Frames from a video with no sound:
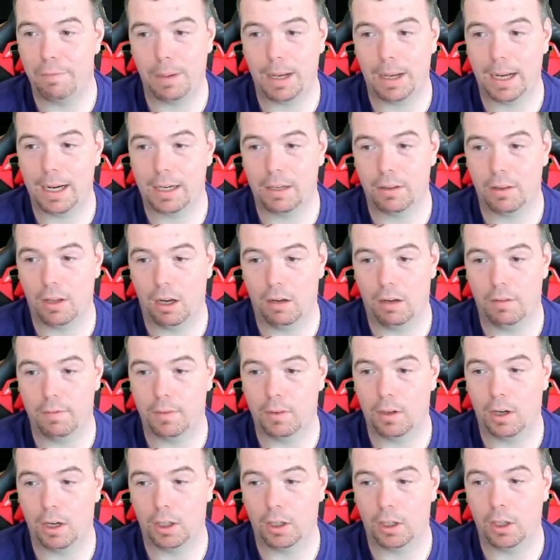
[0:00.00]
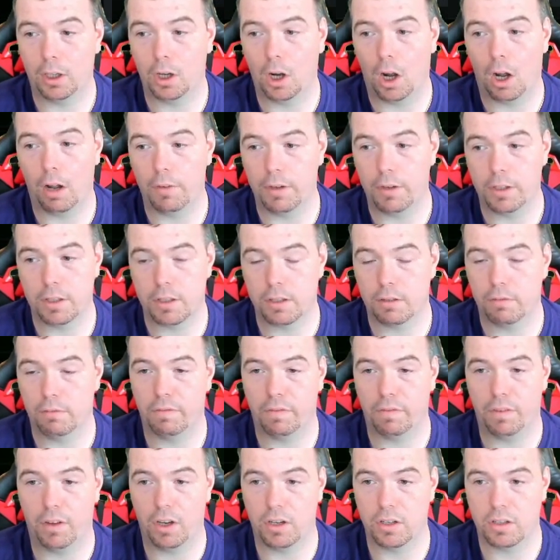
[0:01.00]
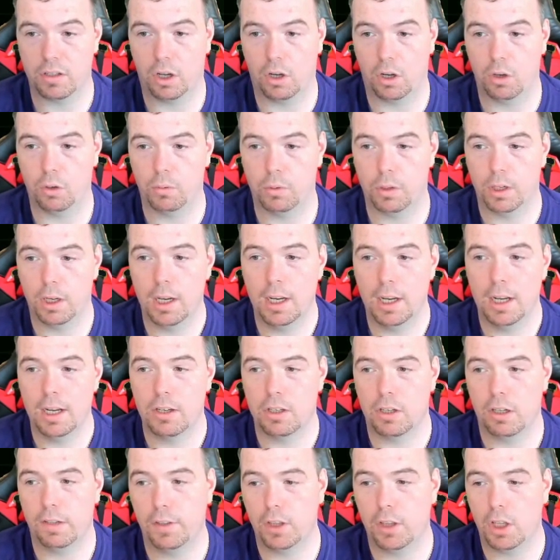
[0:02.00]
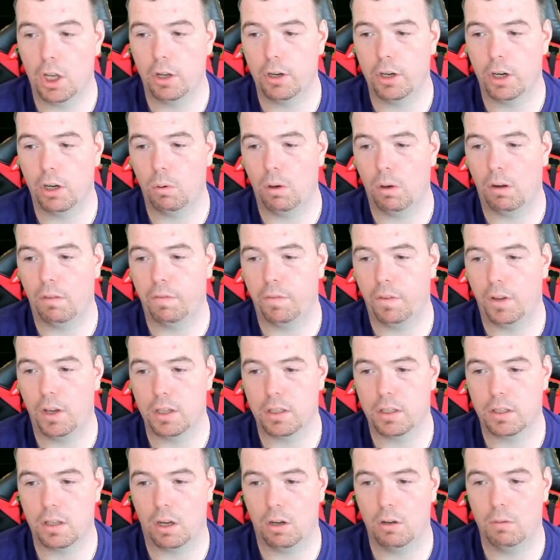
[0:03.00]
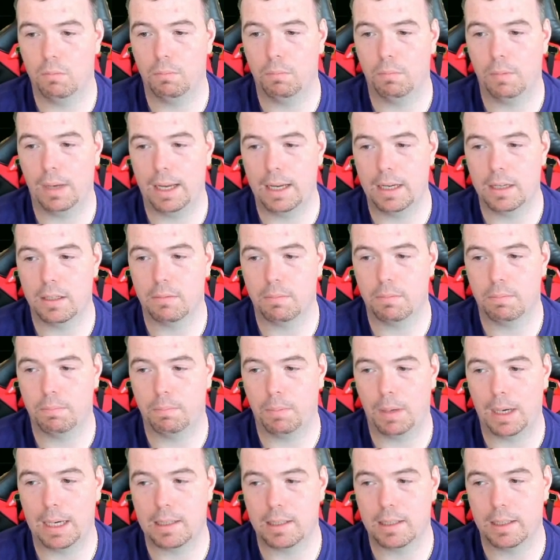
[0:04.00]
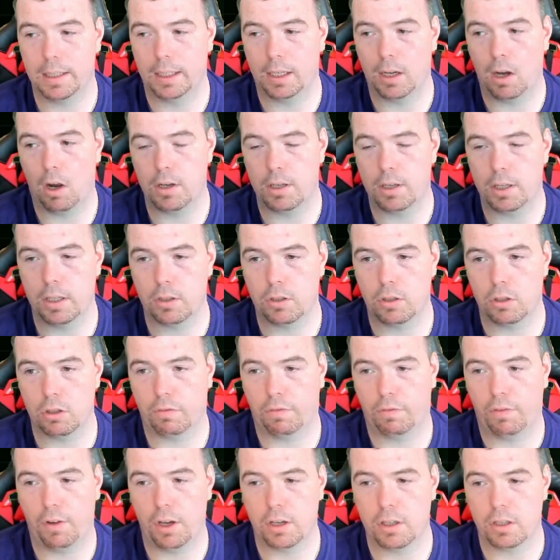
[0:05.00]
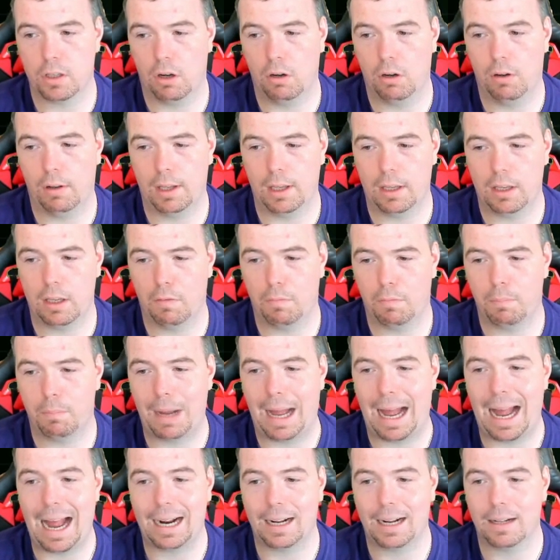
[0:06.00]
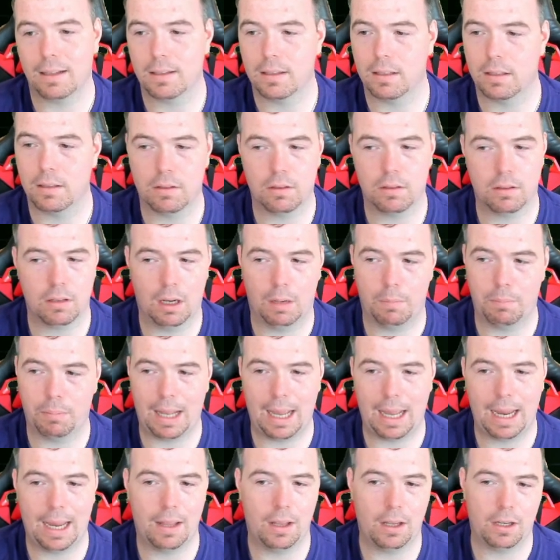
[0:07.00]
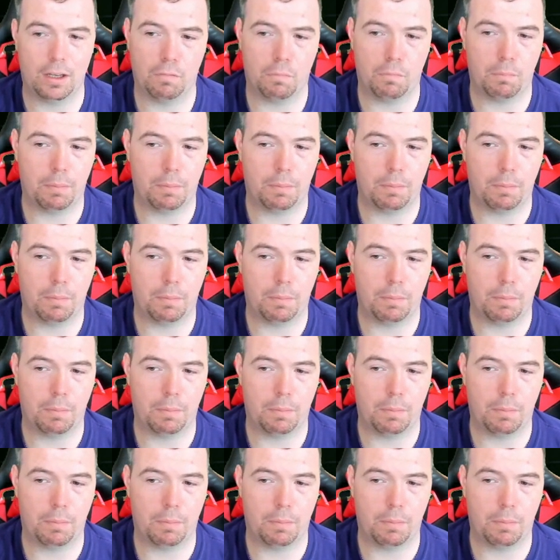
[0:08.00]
back that I've got that's first owned. So if you don't know what first owned is, basically, guys, it's just first owned that you've packed, a player that you've